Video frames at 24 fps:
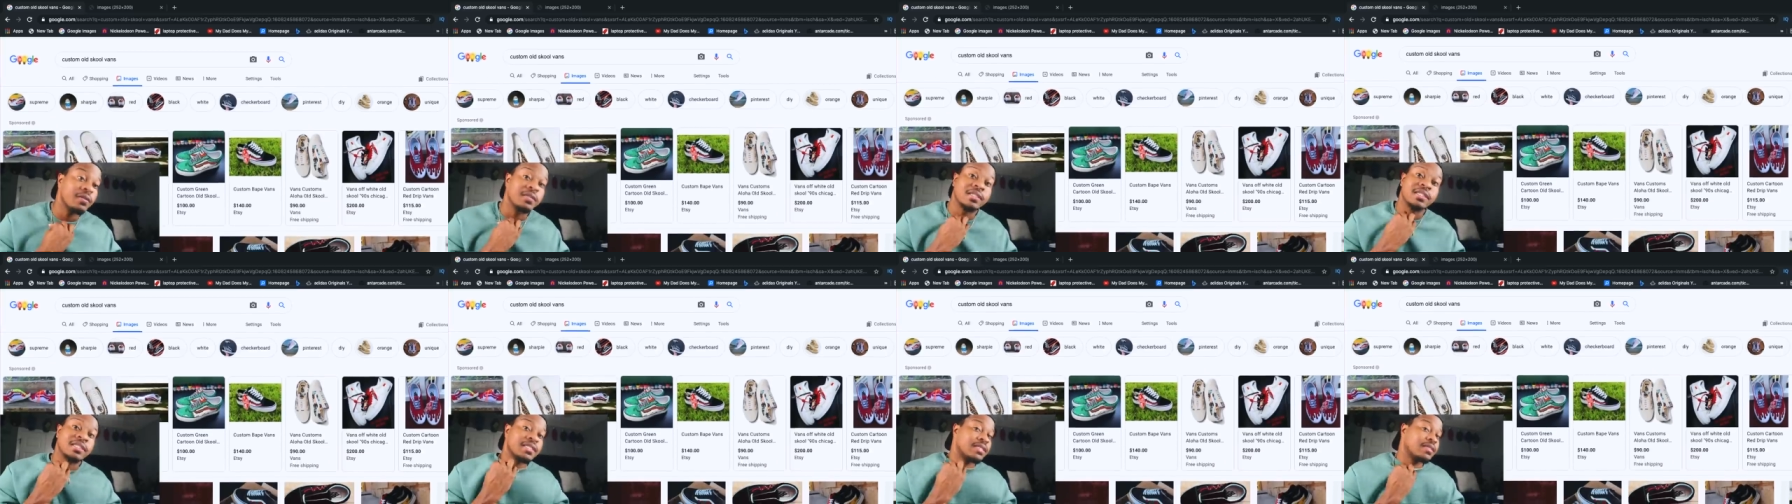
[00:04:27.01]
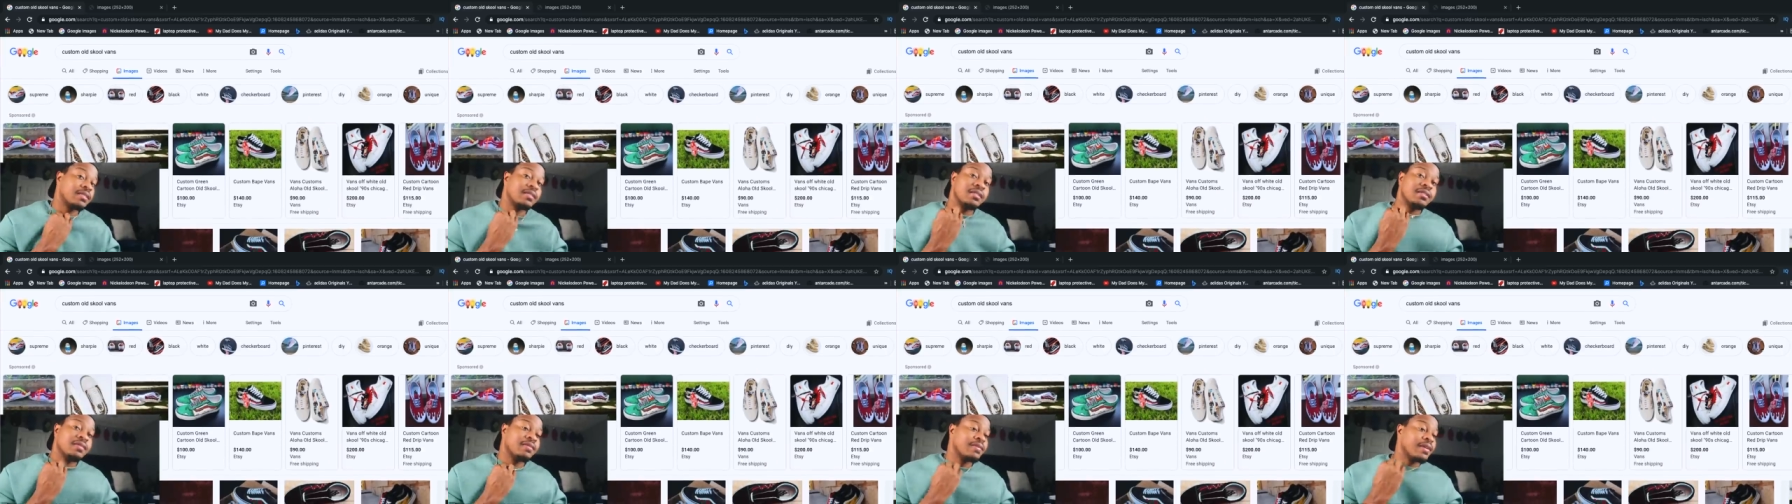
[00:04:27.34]
It's getting
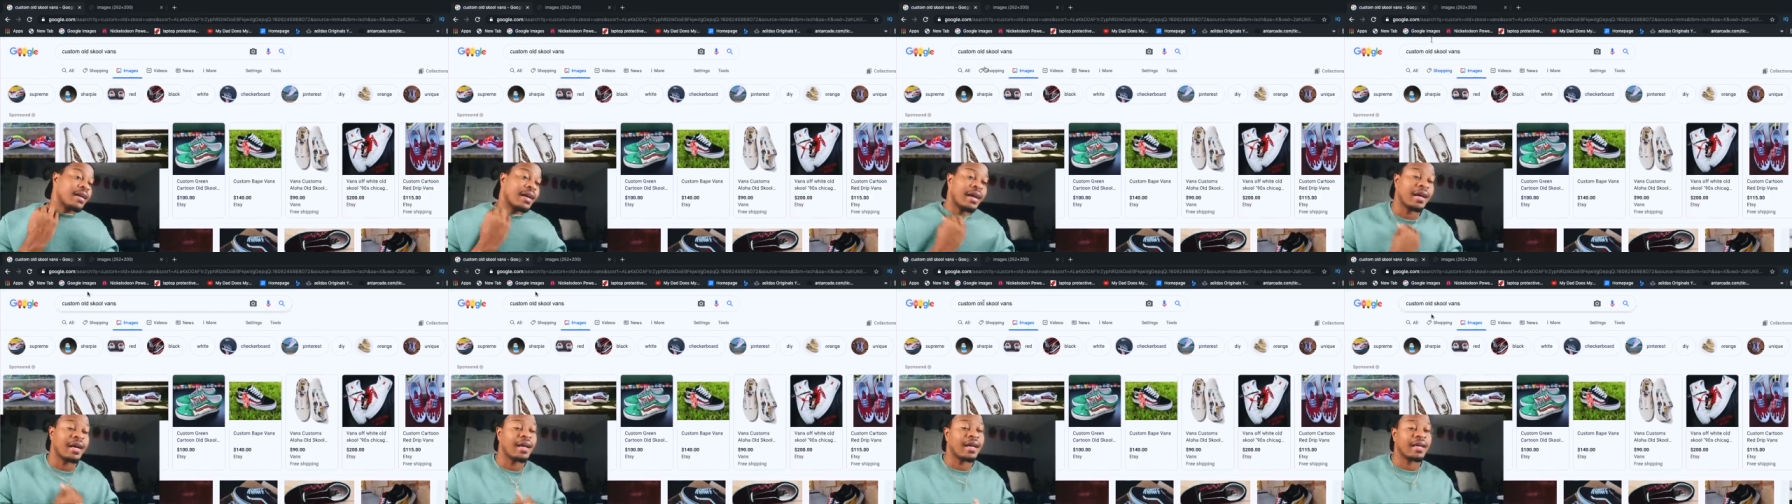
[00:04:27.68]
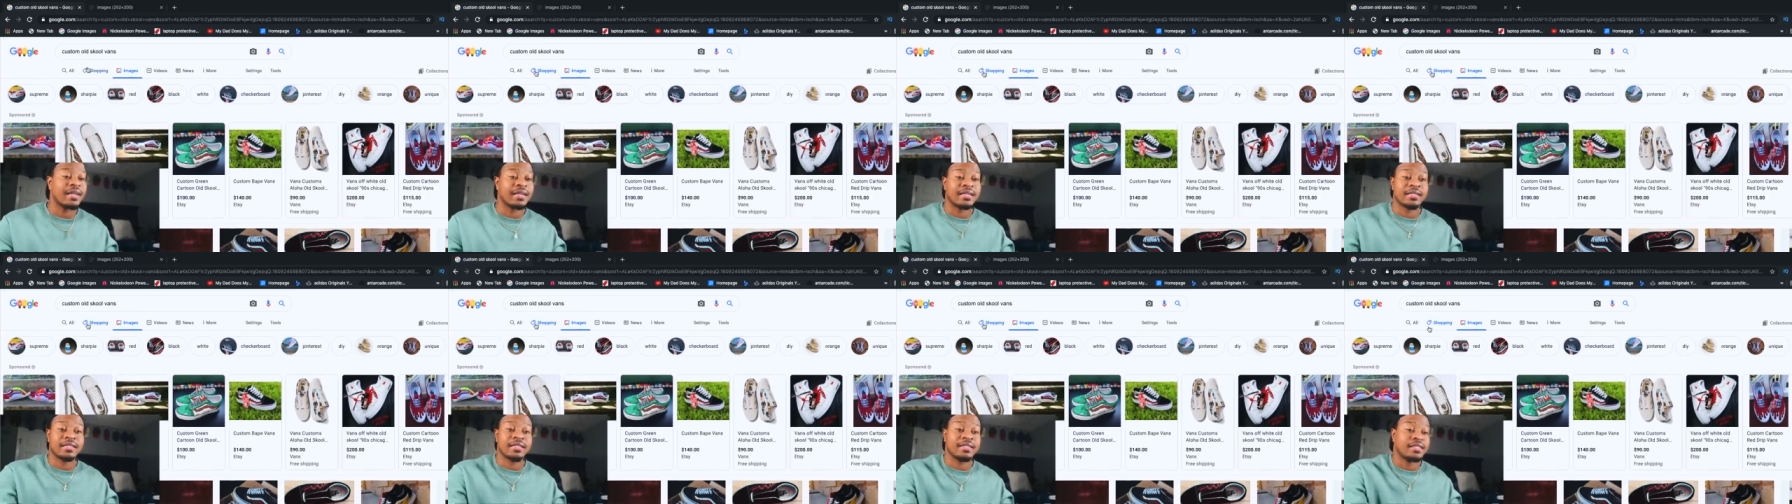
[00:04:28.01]
a little
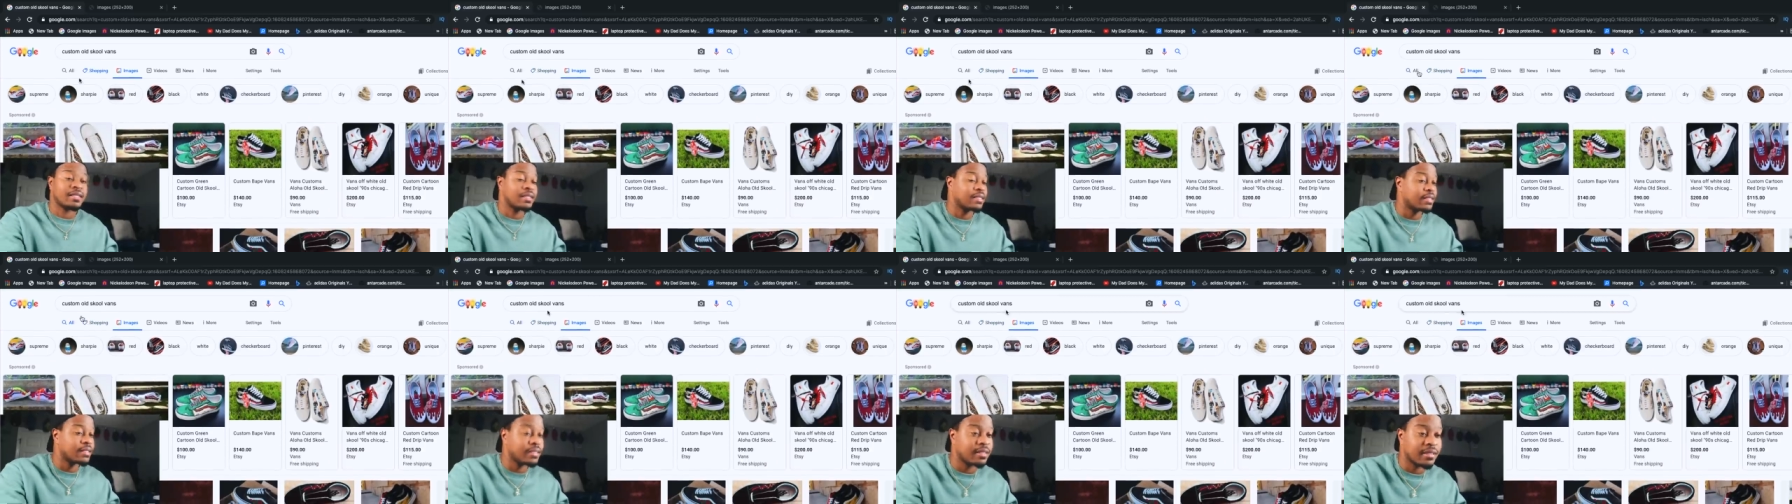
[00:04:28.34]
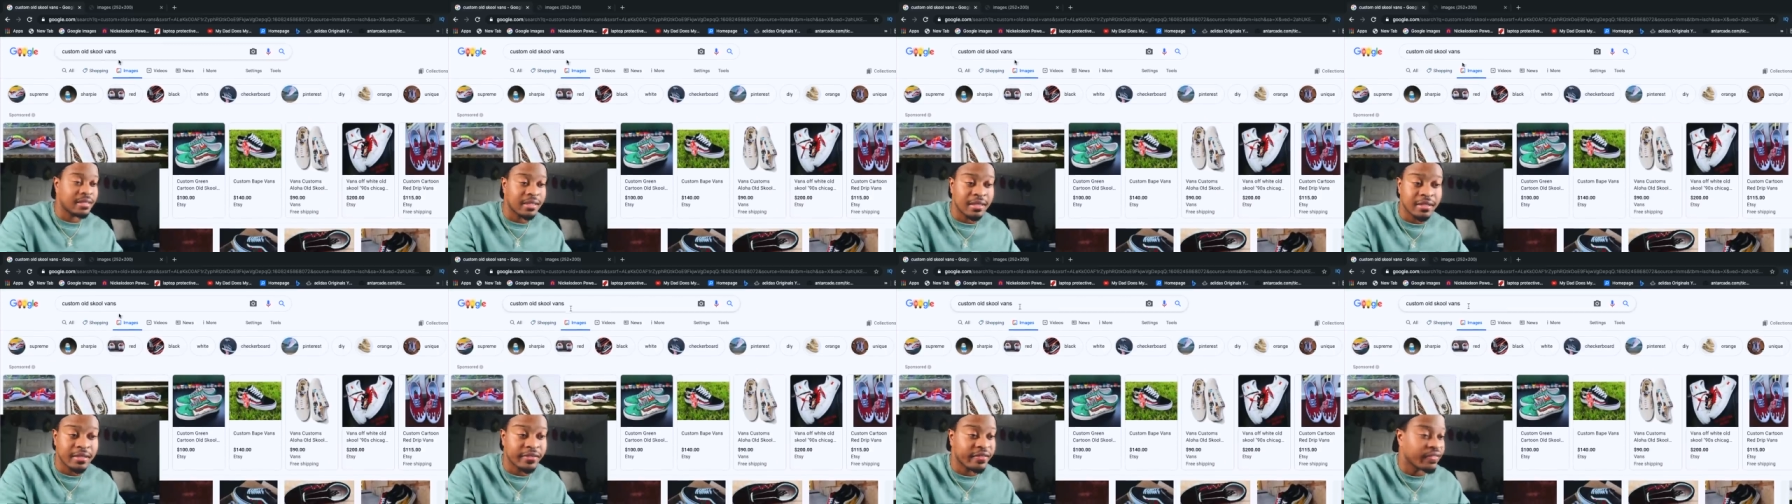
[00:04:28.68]
hot because that's
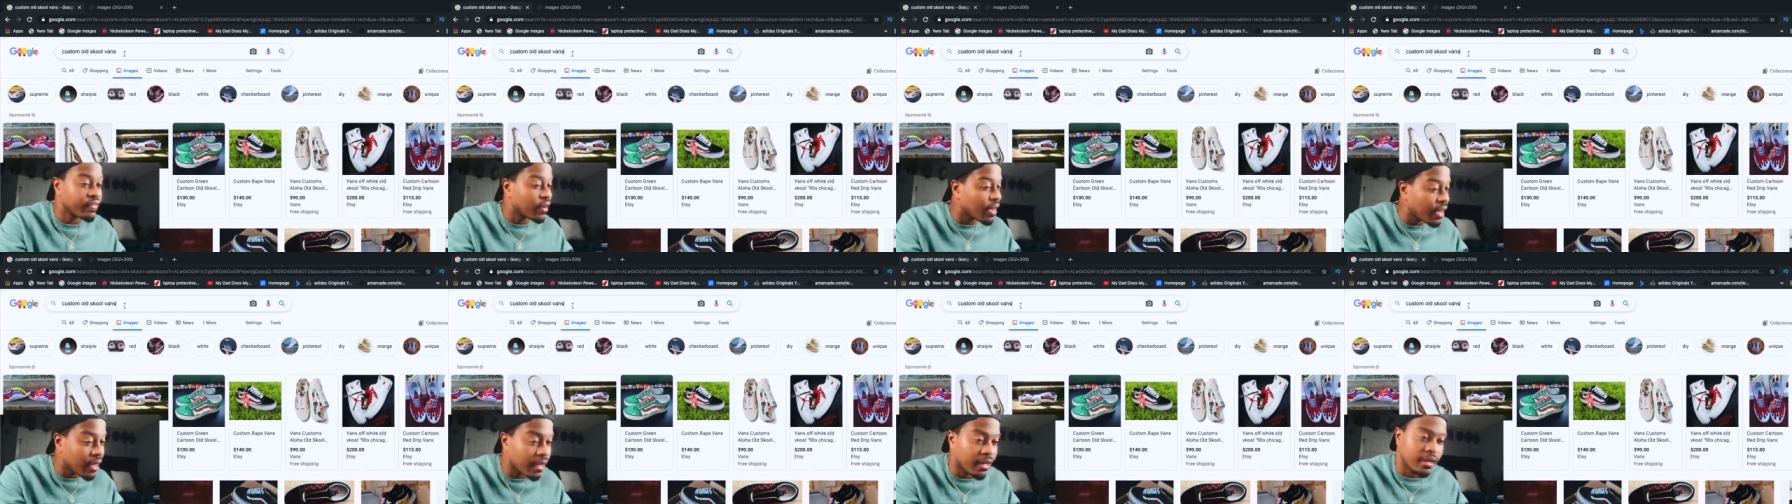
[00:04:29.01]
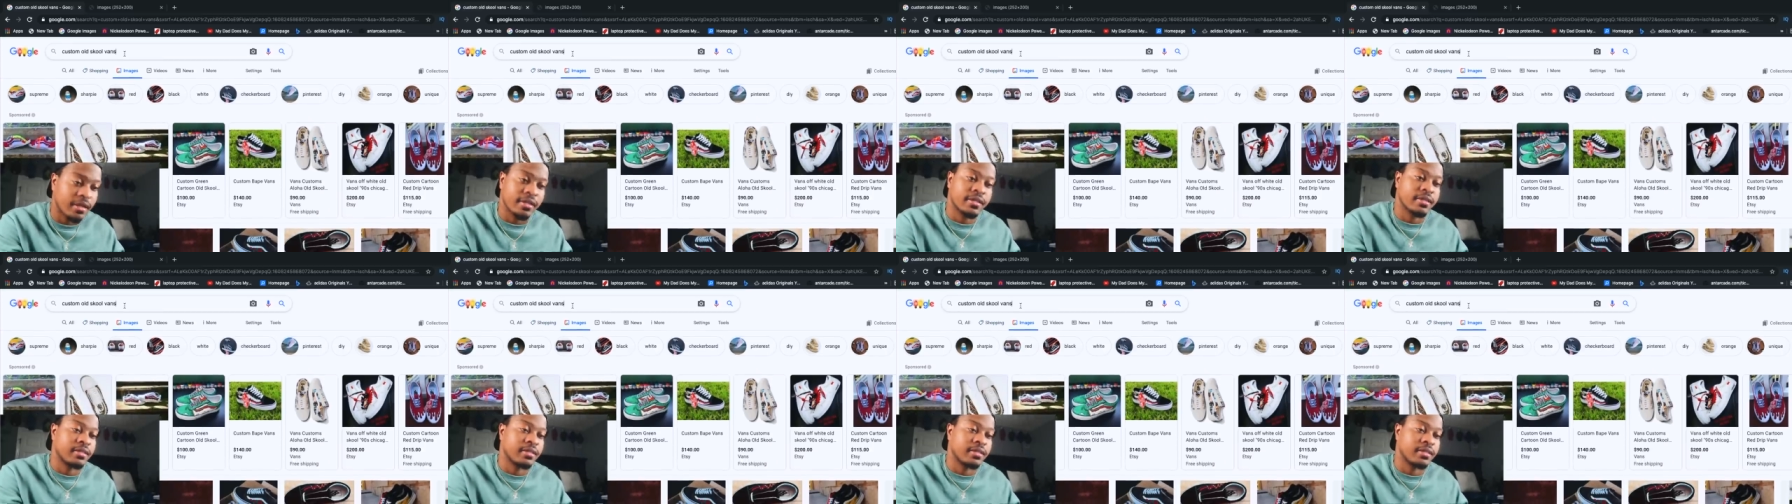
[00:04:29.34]
that's fire.